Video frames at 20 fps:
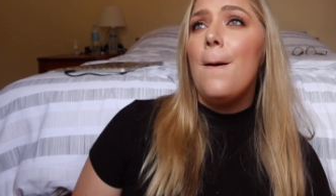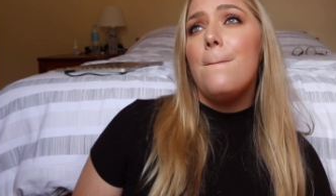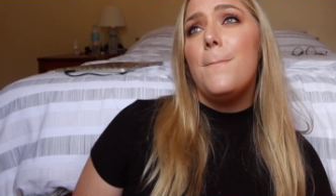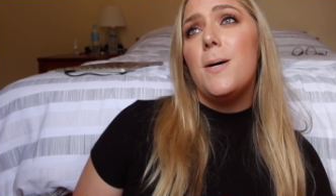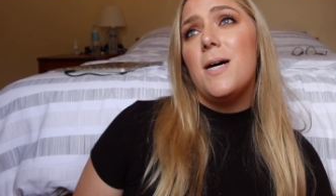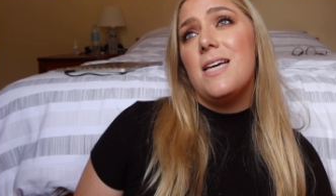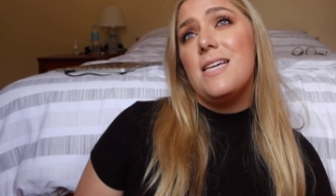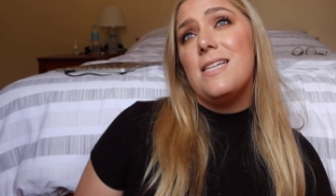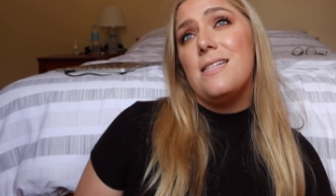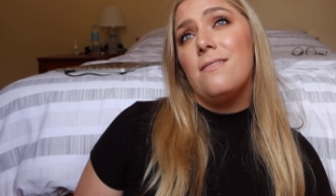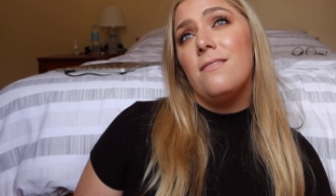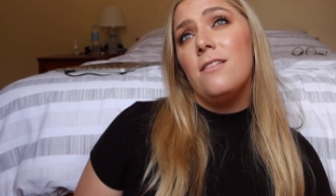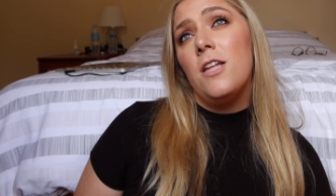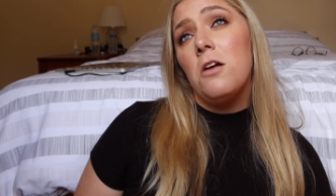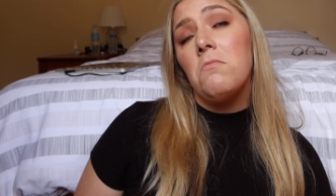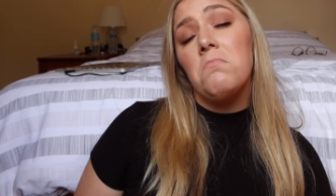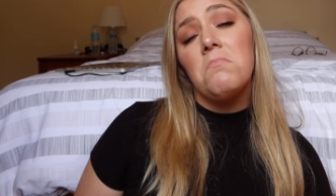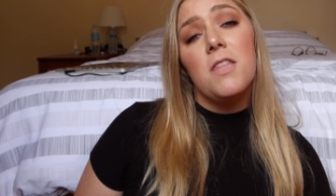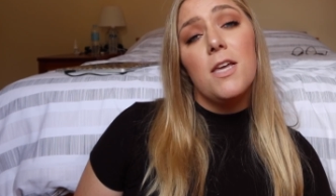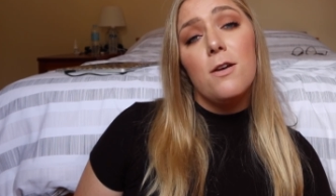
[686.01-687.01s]
But
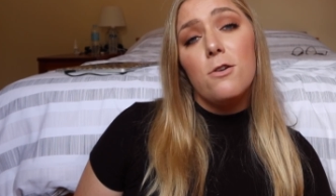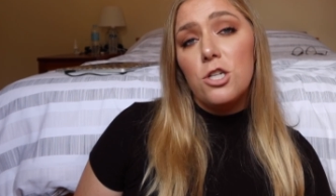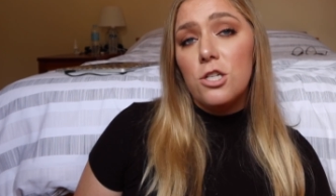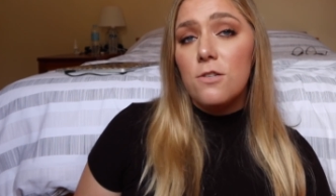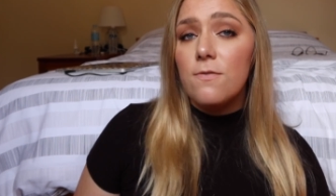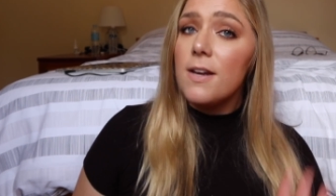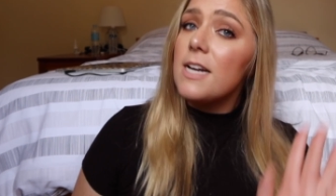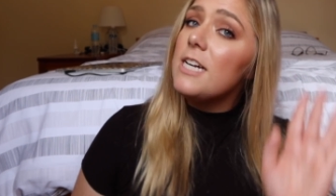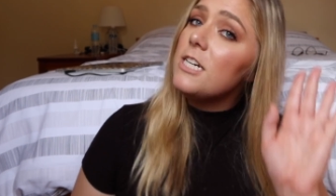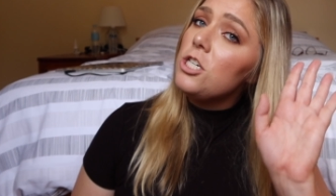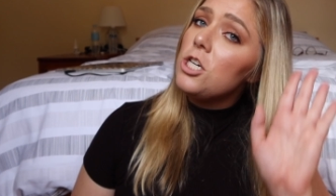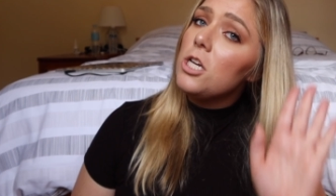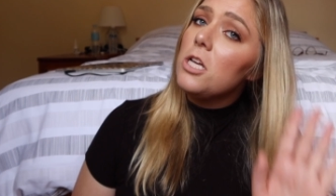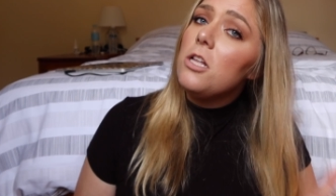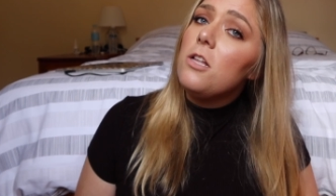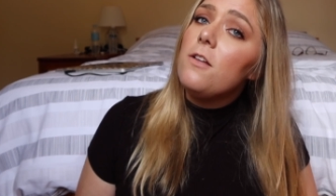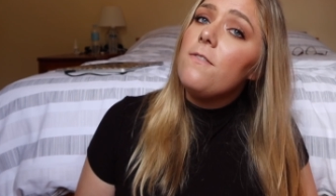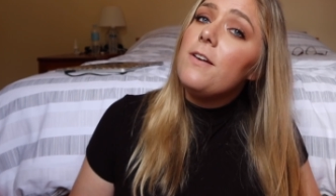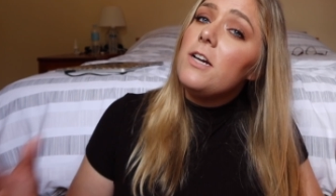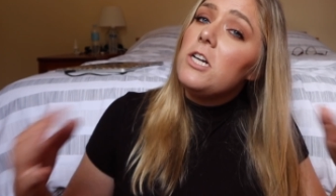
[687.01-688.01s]
no, they're just very
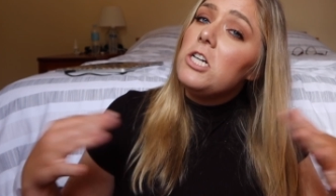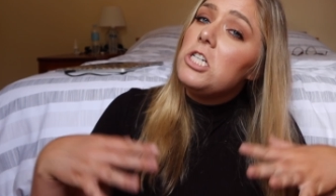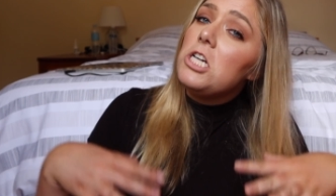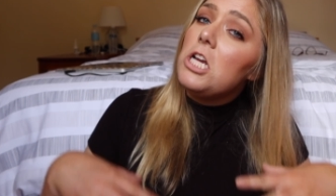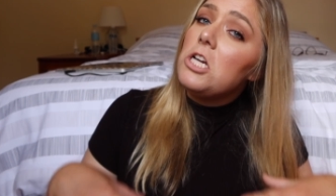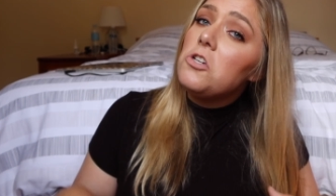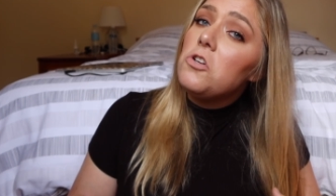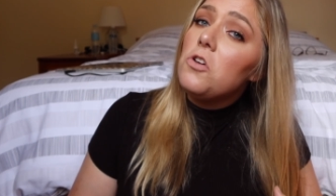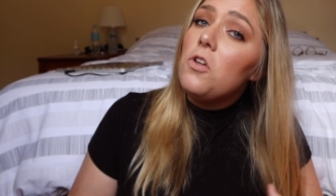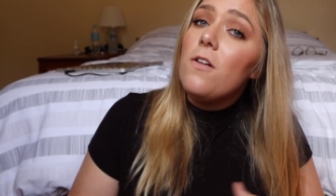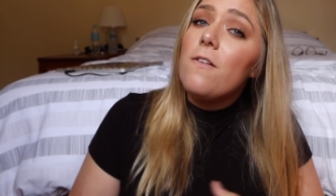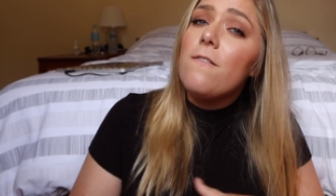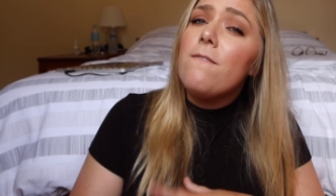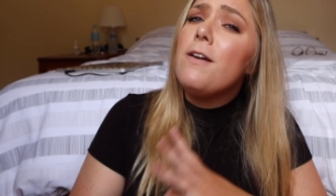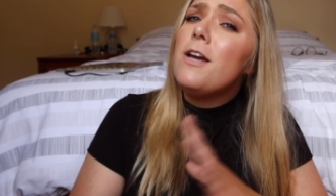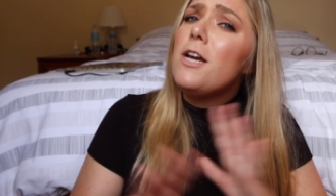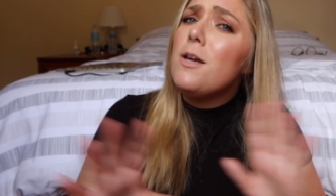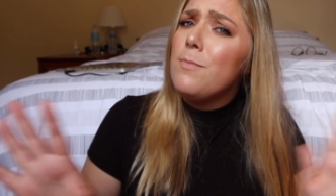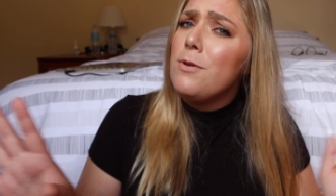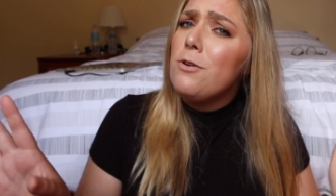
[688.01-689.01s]
chill, very gentle,
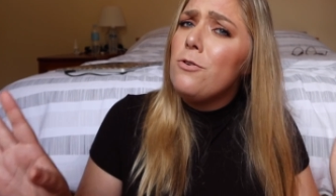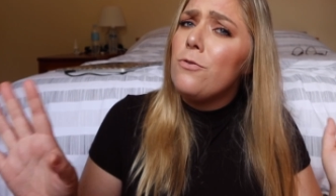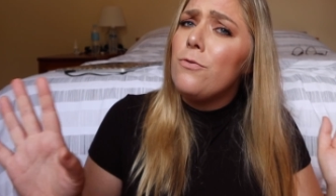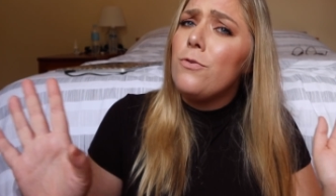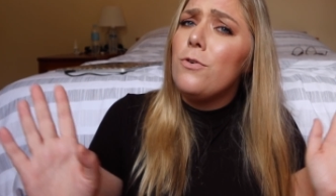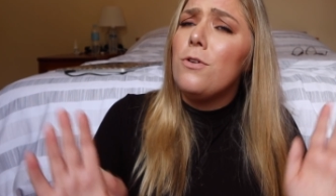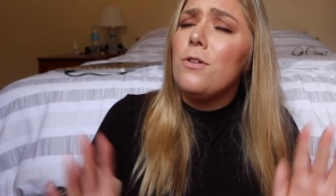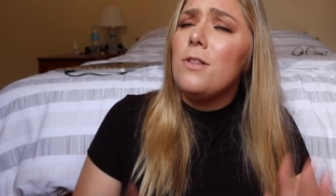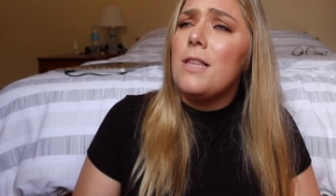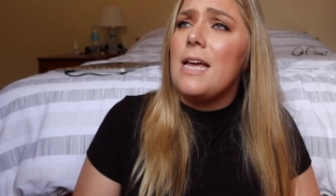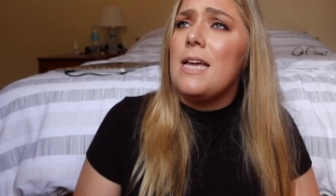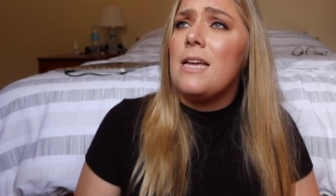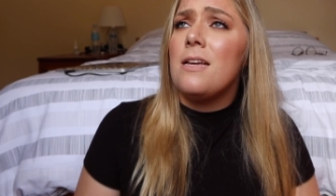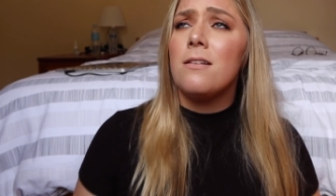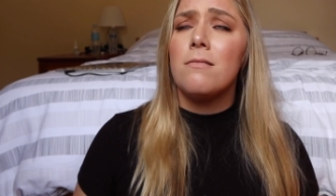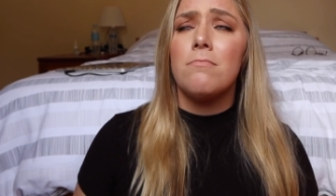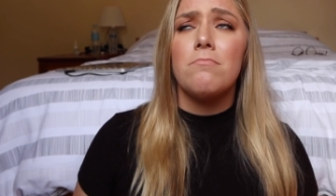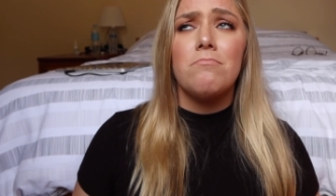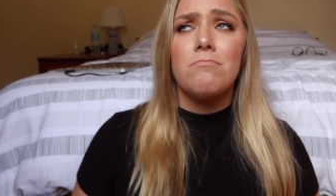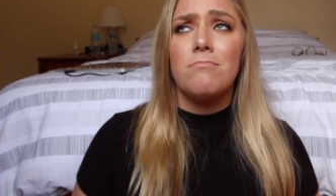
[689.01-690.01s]
very beautiful. Like,
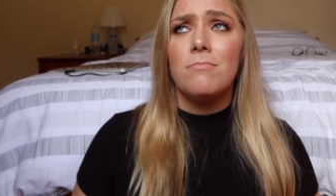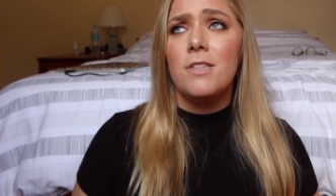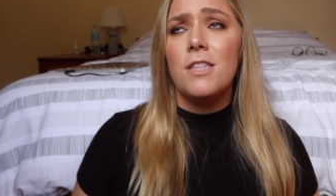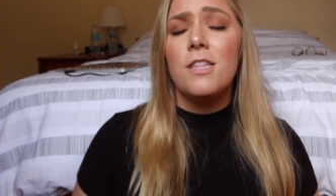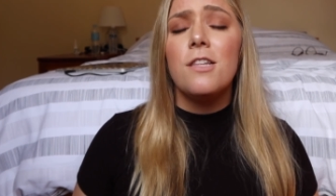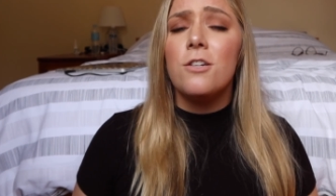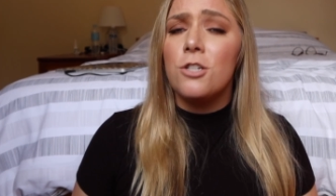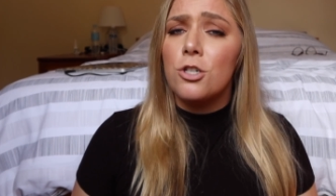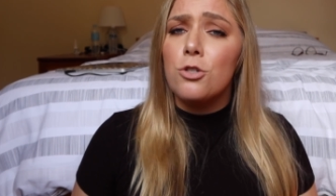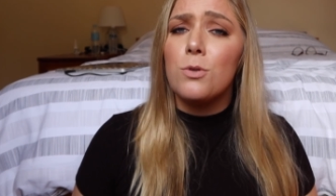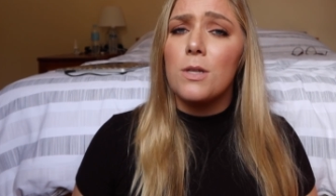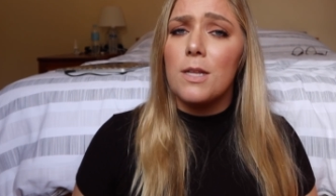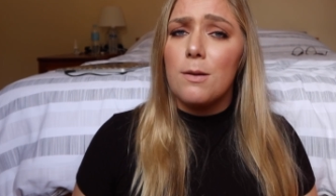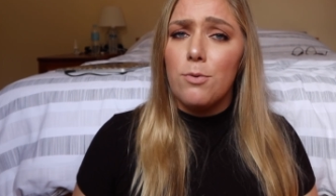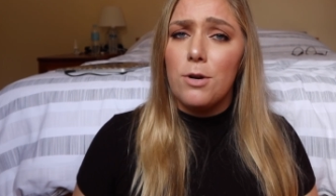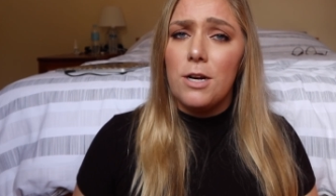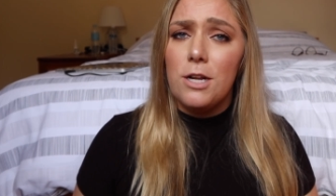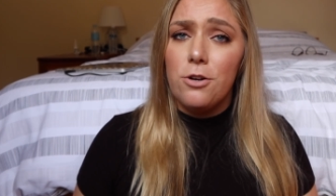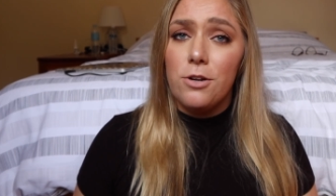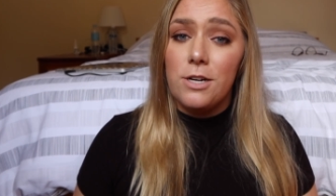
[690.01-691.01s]
they're just really
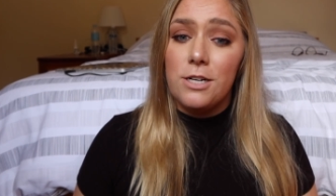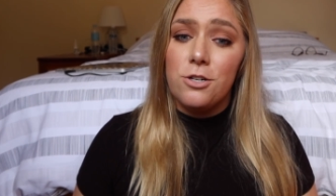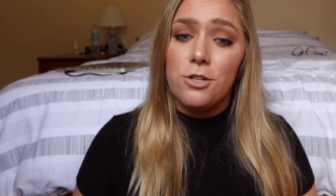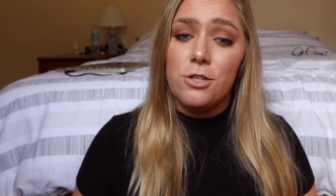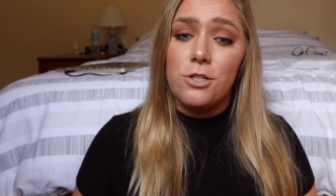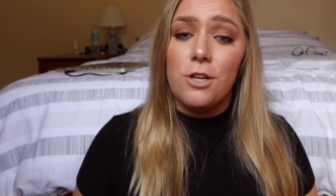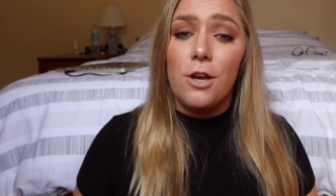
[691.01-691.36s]
pretty creatures.